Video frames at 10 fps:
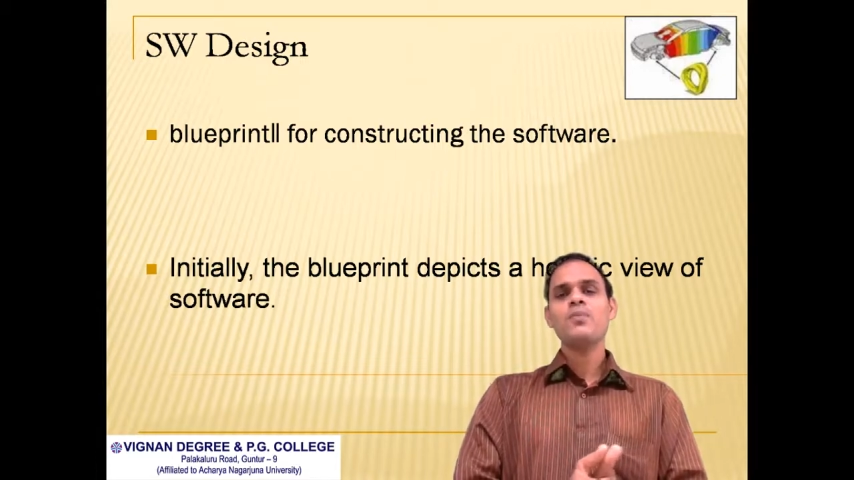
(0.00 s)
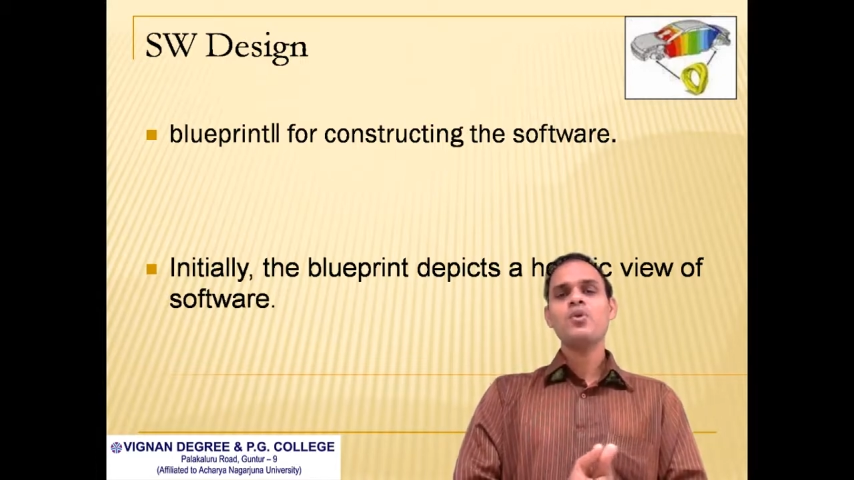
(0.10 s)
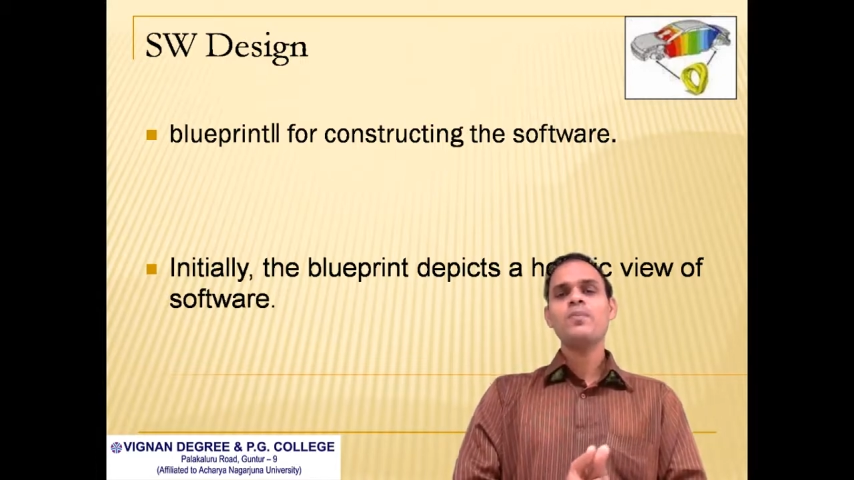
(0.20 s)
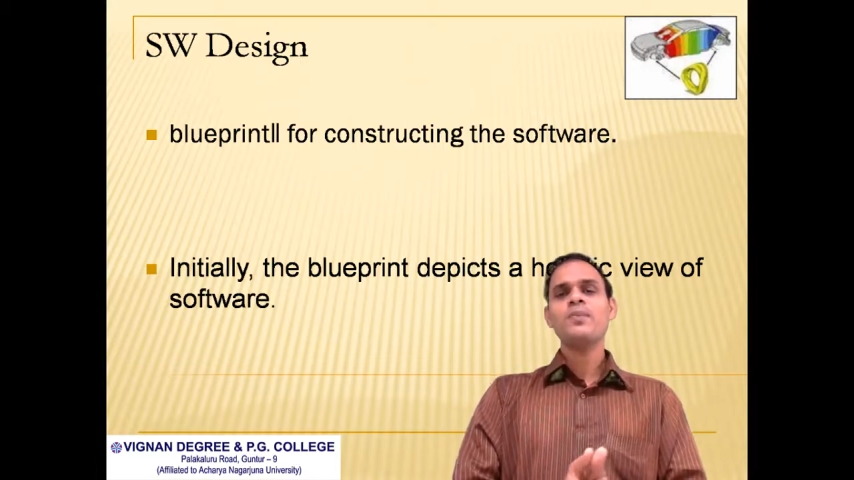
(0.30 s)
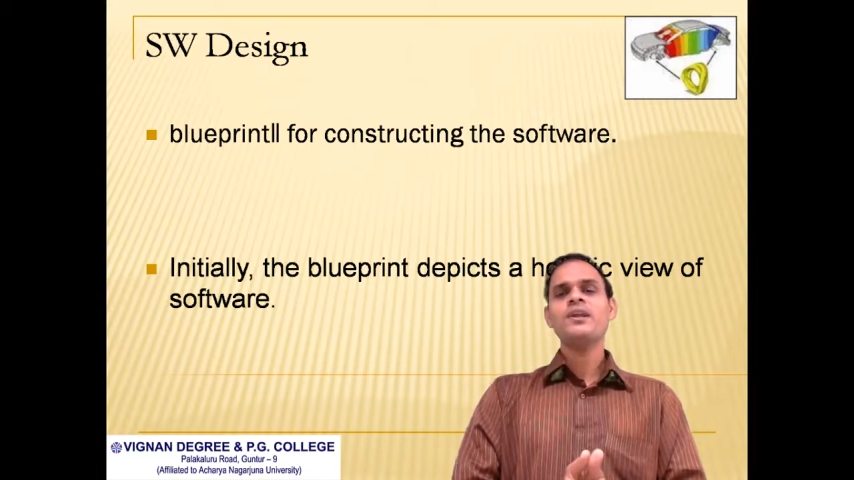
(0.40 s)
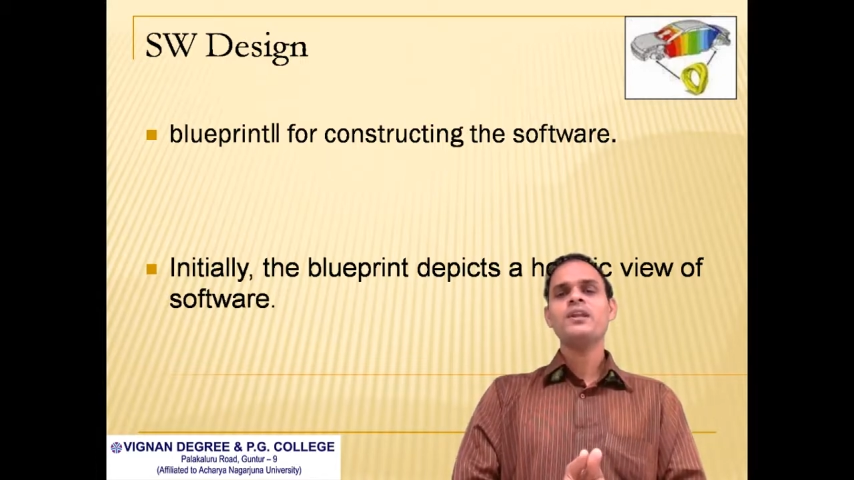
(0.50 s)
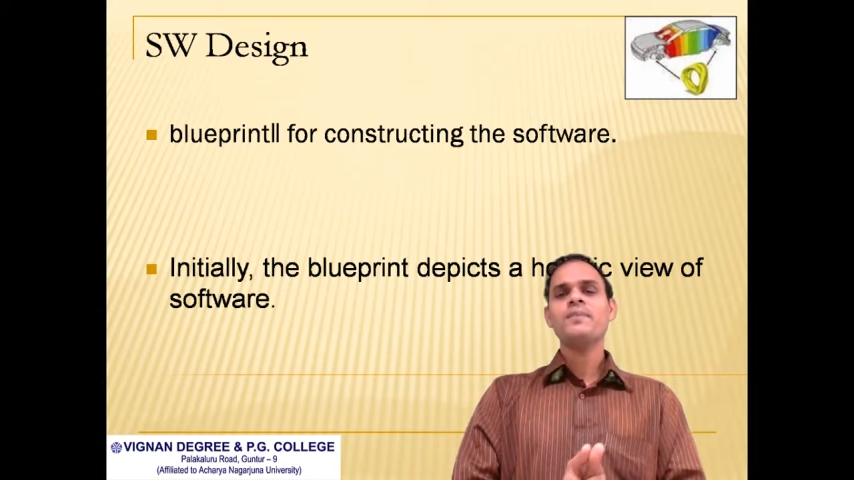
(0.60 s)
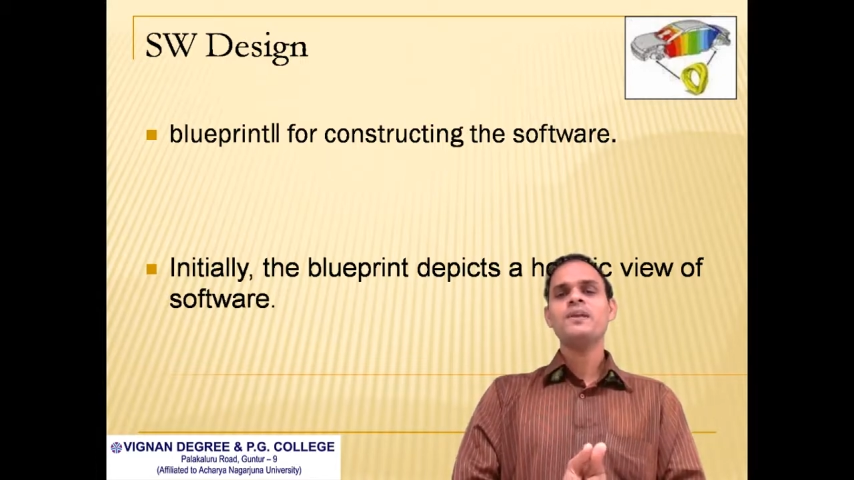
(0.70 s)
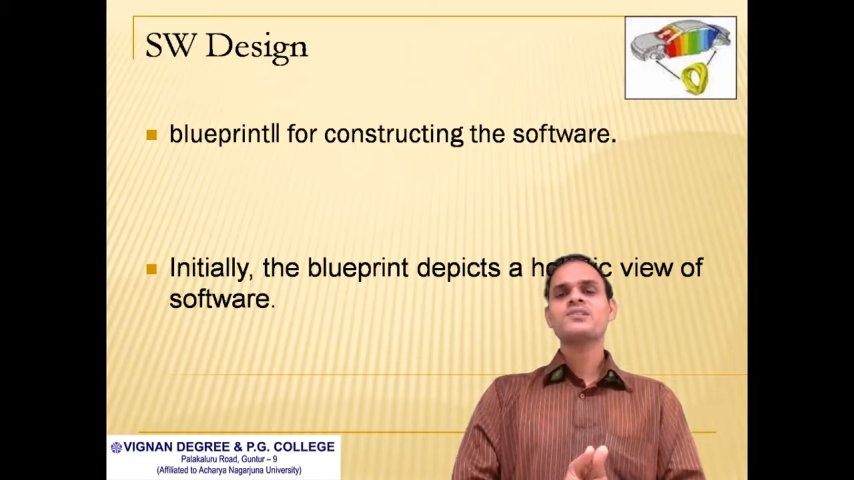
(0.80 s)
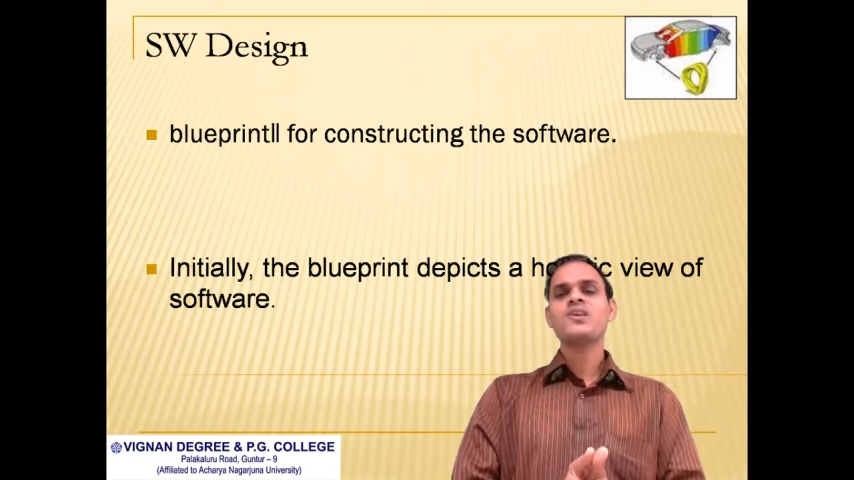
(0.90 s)
blueprint
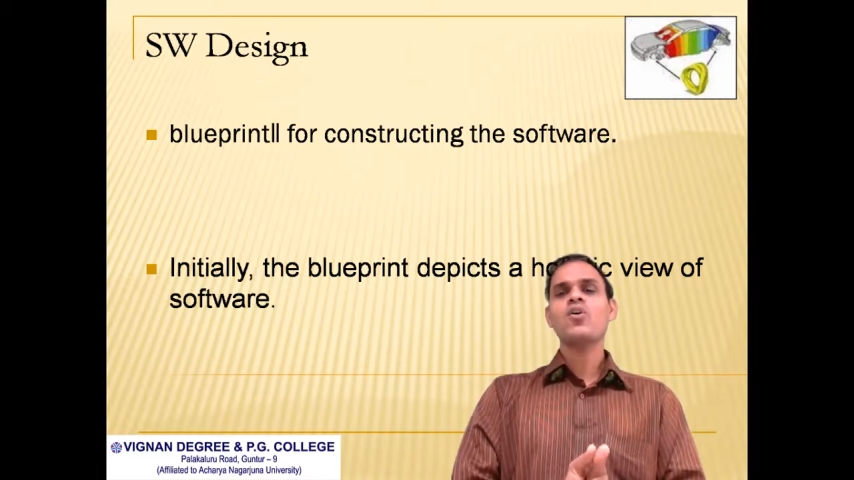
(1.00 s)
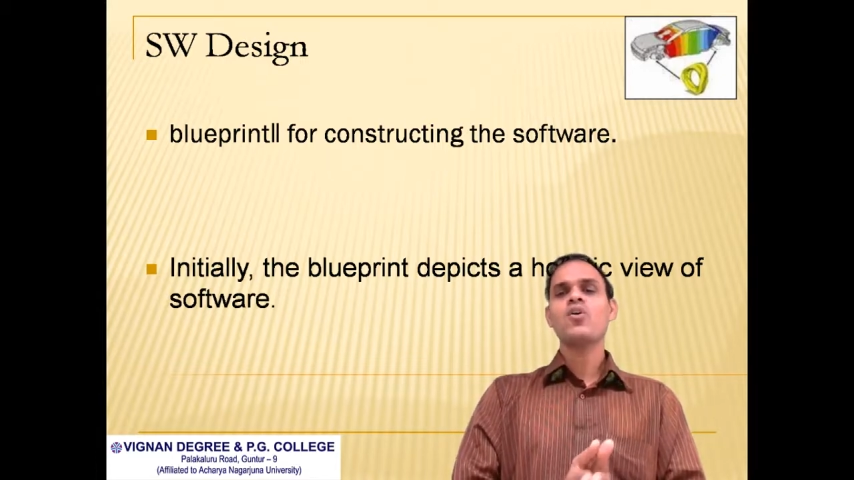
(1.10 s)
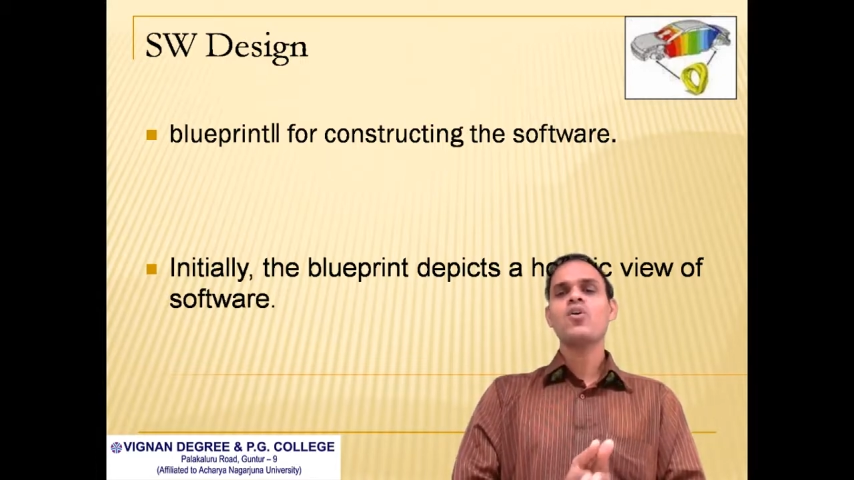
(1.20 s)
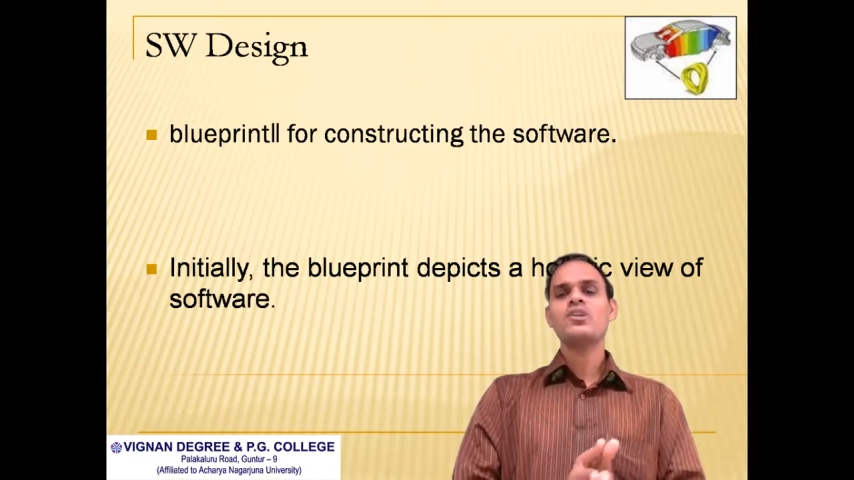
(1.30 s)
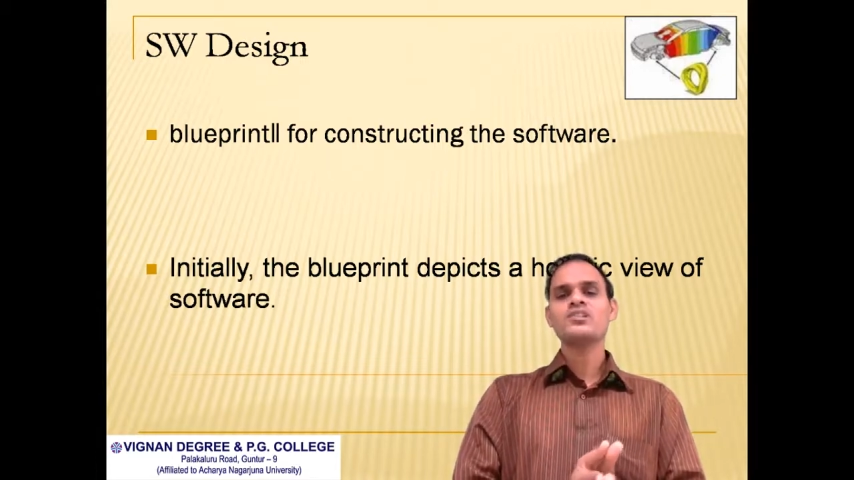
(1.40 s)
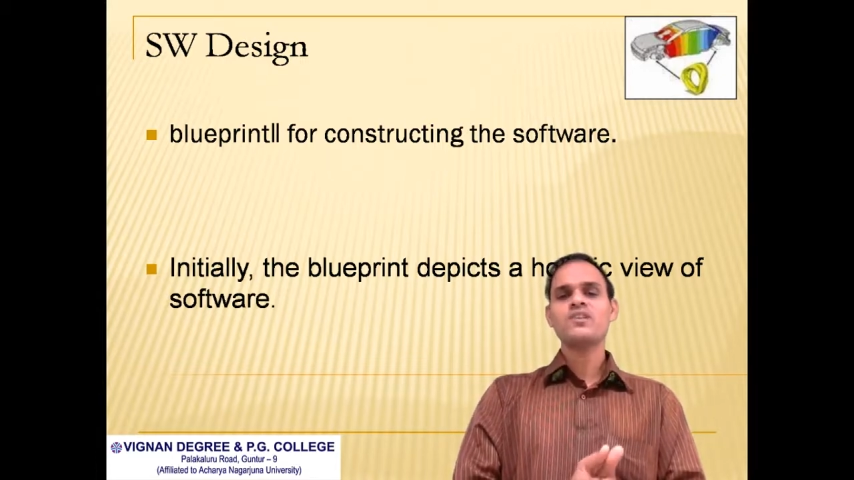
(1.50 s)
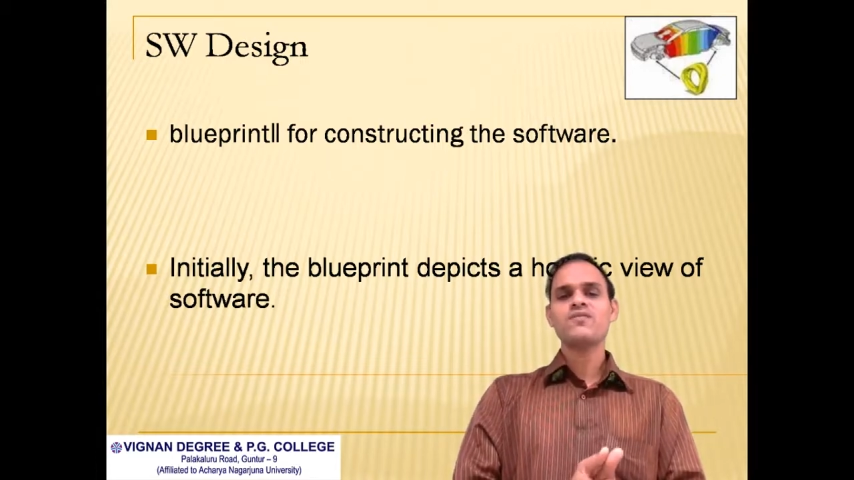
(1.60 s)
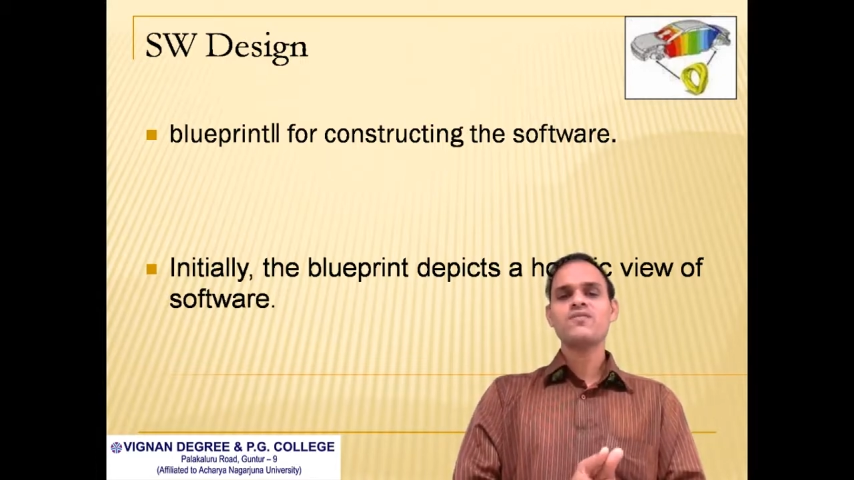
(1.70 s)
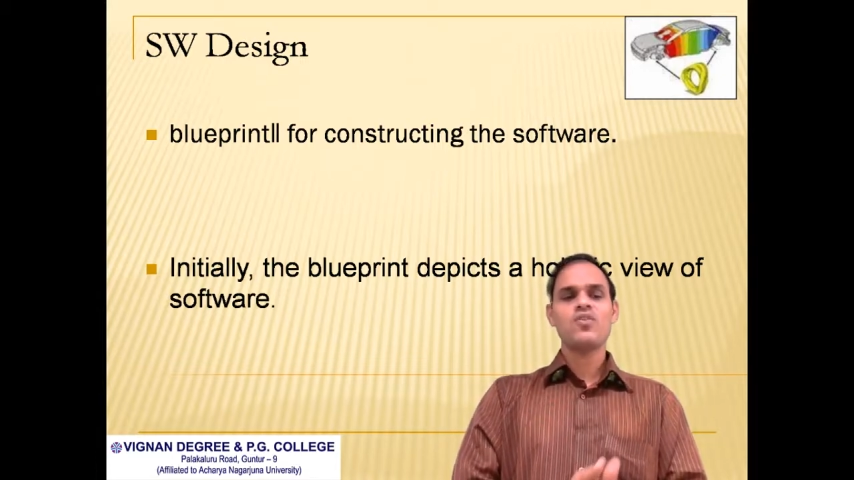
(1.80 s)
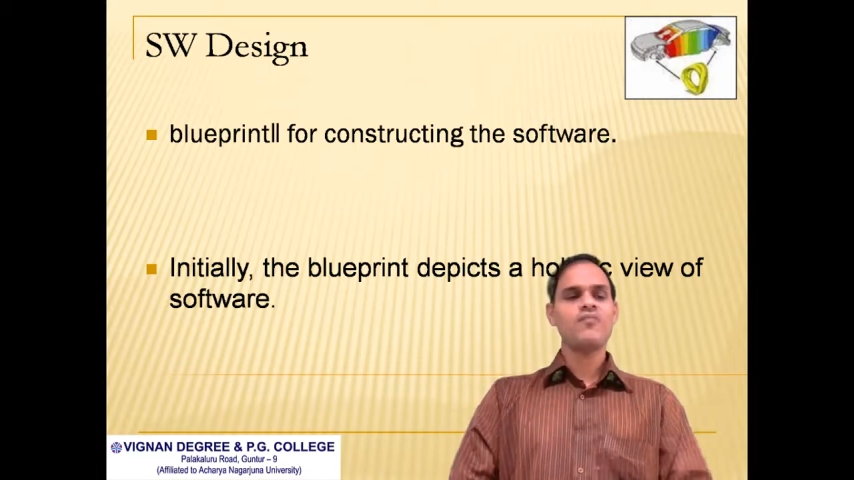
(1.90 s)
depicts a holistic
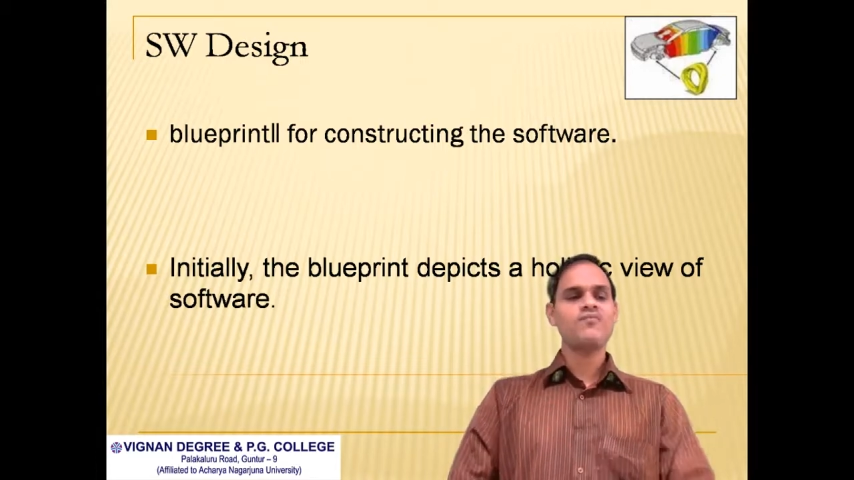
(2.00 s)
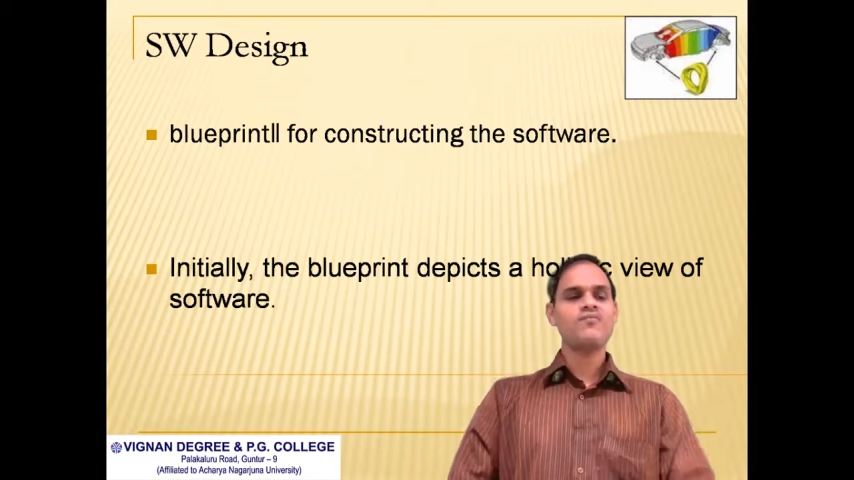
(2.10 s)
view of